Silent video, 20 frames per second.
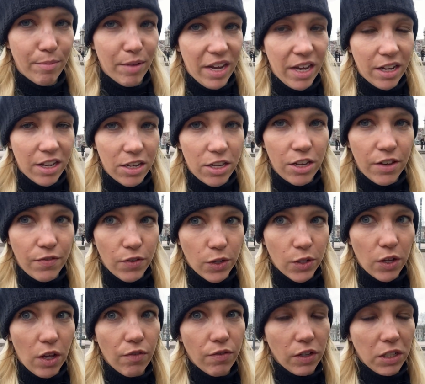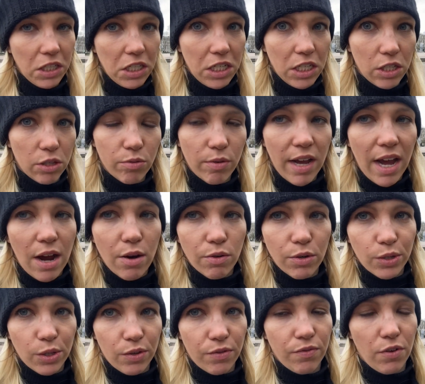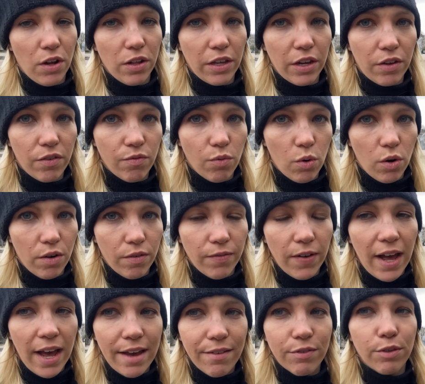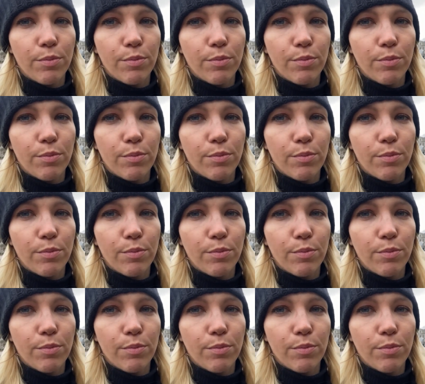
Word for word: like give yourself at least three hours, if not like four or five,